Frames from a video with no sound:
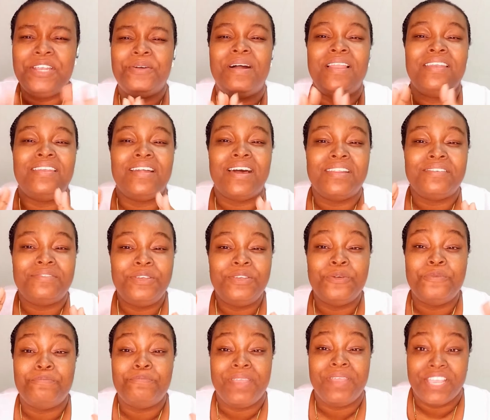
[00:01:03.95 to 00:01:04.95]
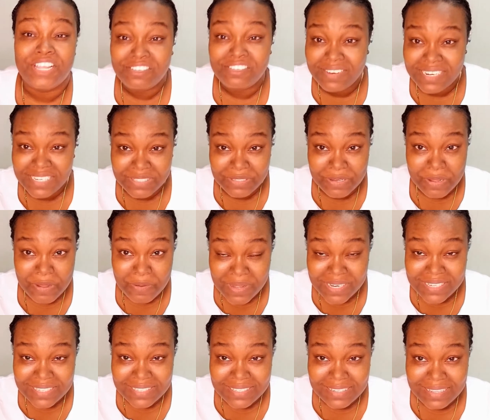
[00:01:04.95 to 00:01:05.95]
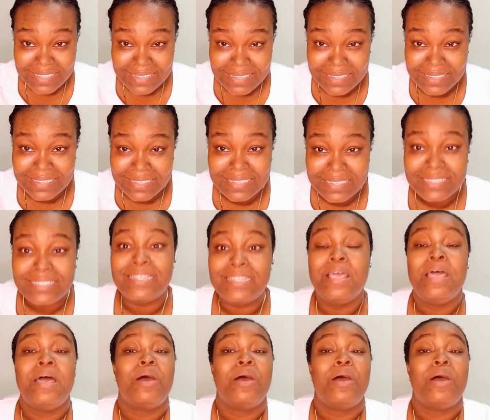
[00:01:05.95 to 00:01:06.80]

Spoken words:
a lot of you may already know what is Kegels.